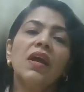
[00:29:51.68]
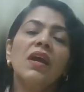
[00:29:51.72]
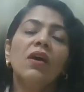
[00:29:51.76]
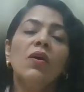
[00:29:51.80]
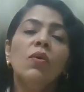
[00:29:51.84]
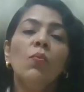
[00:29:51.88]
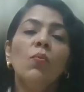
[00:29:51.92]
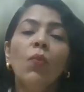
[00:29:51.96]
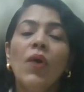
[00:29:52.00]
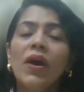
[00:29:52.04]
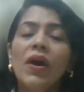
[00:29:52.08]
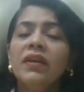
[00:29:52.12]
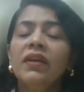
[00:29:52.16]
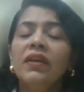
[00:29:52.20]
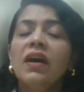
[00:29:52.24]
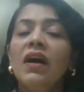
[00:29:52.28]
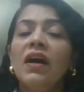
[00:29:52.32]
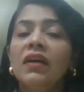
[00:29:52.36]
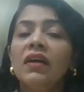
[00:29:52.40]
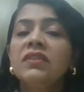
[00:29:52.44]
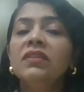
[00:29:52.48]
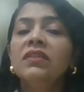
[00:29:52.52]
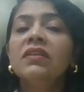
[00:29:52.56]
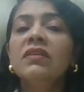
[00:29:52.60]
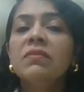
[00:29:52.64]
One
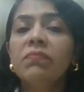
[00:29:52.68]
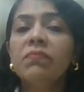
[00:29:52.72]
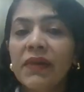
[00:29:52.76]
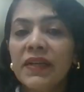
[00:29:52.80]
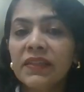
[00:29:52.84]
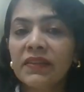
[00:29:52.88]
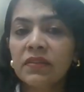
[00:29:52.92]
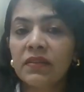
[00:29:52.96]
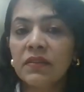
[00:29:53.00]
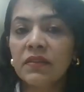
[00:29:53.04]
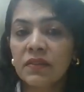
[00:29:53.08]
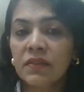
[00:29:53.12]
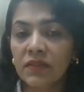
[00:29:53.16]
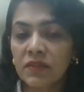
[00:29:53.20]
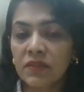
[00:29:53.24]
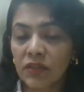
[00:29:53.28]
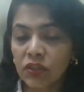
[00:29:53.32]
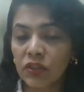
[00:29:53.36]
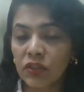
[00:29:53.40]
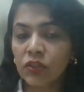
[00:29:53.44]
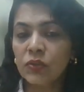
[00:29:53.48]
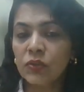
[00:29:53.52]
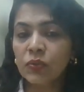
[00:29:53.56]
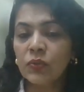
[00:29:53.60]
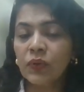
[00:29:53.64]
other method
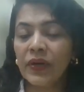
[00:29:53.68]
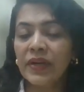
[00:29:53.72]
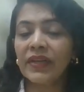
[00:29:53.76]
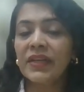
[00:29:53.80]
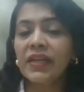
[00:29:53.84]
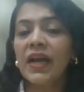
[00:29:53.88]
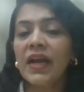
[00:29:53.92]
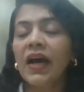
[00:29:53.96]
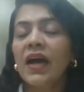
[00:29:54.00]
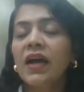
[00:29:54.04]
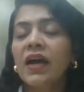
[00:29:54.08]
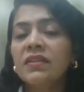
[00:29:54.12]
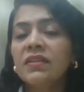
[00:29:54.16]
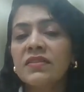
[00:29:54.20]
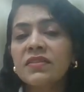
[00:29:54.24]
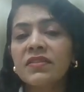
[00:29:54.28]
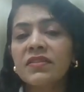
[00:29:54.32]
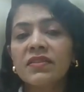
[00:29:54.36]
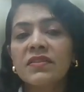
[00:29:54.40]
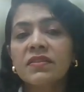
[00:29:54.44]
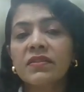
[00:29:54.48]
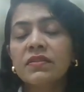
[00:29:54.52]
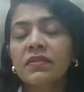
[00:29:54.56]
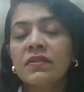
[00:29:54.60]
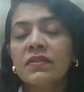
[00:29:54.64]
to enhance
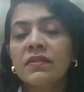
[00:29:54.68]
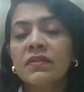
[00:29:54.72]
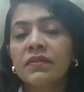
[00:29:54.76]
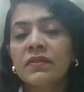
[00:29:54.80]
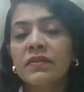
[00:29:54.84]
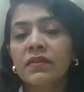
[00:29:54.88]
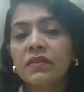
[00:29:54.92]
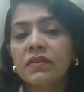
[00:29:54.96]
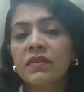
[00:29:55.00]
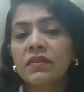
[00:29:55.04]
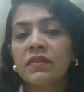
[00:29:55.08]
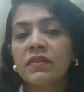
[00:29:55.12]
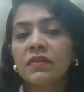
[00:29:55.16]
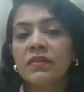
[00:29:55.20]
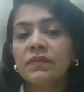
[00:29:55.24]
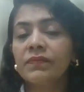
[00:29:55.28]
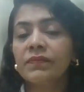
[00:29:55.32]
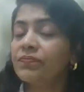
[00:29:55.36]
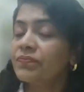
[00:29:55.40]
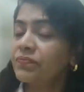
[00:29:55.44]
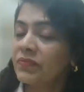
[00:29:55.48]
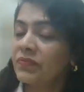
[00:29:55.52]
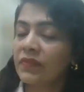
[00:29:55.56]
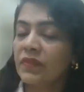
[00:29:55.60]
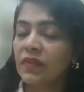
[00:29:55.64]
the
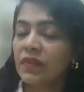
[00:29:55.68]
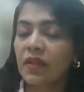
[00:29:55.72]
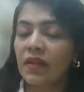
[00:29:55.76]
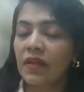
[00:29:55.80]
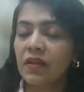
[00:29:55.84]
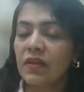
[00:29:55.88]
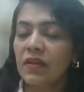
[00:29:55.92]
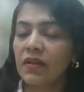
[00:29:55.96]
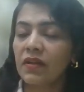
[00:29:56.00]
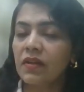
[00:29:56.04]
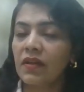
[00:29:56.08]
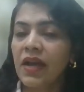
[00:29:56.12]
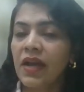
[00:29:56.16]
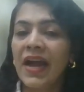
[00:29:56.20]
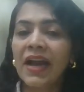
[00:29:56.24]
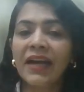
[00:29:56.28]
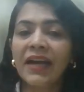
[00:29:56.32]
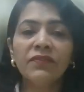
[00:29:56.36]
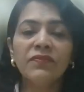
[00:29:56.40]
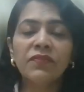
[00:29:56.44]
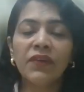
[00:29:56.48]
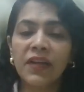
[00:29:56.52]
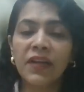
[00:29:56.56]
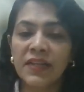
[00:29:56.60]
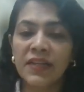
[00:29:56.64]

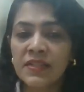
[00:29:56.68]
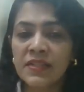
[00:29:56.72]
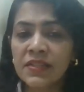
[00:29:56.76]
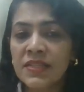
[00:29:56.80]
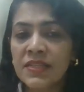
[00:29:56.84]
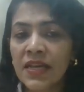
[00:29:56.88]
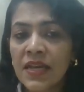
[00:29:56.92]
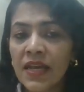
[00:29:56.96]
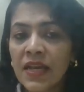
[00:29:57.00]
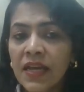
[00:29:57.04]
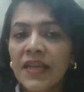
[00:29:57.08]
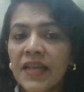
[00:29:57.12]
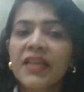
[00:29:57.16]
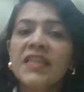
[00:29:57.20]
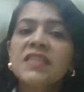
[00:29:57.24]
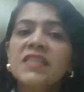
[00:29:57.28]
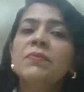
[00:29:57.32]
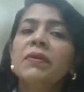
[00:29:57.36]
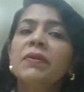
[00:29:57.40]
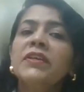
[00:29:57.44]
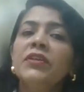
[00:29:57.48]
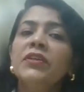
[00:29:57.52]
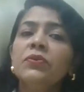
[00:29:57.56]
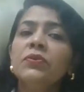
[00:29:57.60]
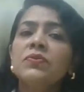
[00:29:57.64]
hand files is
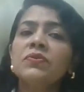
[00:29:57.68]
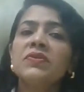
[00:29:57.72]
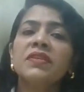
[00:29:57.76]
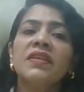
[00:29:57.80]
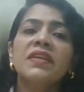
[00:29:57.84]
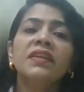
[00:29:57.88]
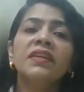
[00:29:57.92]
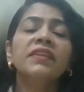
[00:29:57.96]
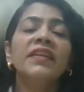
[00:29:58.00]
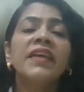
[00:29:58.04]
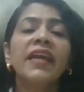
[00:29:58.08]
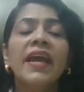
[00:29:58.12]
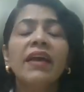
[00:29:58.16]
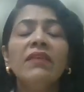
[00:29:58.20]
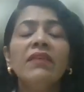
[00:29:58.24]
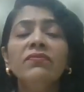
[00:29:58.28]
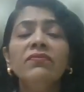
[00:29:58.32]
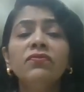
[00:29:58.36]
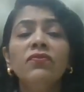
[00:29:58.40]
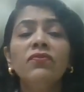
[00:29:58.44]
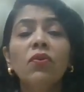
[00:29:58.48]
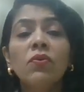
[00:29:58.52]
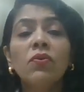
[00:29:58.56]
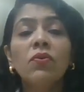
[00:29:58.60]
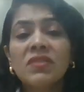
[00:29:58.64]
by using the
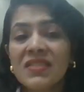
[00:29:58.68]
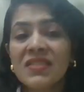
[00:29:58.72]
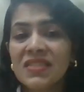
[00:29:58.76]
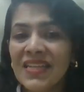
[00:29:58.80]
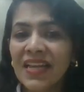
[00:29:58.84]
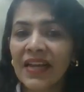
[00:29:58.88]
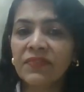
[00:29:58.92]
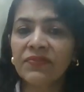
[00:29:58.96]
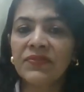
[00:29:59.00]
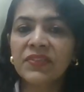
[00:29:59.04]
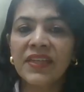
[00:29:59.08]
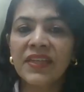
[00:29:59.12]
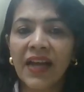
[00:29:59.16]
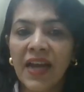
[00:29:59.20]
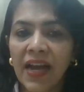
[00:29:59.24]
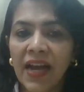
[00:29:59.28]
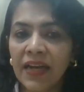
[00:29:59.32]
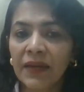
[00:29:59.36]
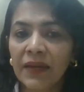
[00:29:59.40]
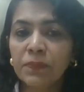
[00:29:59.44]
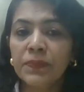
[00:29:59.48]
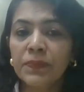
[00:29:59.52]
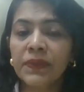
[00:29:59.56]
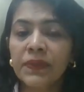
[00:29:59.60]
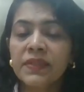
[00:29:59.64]
M4 safety
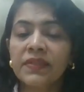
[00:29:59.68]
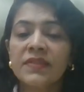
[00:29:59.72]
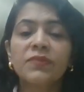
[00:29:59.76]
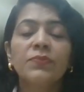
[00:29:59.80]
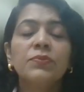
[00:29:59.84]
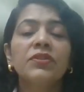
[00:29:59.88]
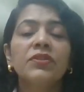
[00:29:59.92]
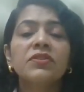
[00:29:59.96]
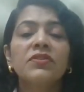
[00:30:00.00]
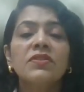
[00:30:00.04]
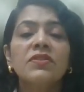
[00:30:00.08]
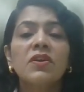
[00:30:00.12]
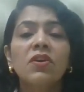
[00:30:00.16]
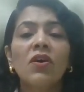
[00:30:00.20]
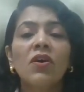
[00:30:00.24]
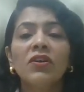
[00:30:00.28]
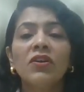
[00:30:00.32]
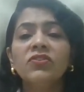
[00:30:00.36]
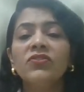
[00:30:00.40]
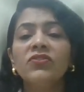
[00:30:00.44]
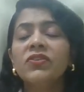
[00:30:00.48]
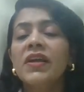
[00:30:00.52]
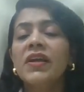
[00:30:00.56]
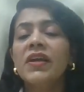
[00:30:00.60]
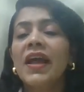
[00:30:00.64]
handpiece, which is a
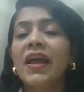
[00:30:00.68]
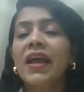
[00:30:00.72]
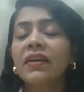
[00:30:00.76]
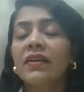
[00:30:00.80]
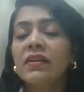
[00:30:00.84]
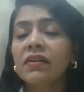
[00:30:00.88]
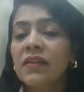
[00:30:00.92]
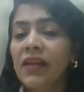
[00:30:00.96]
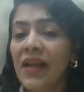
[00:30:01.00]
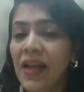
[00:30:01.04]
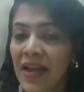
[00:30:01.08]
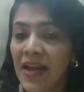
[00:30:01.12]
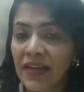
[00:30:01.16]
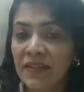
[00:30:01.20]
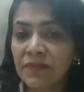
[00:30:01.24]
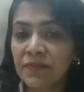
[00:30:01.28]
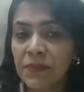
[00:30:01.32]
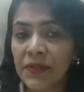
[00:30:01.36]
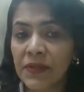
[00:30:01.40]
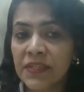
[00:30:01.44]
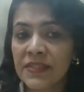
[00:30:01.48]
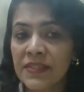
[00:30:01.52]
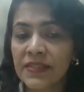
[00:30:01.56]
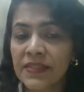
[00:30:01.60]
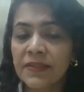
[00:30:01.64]
contra-angle
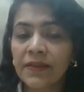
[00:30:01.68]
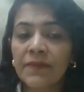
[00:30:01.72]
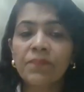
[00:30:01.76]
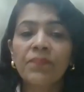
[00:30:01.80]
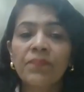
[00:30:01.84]
handpiece.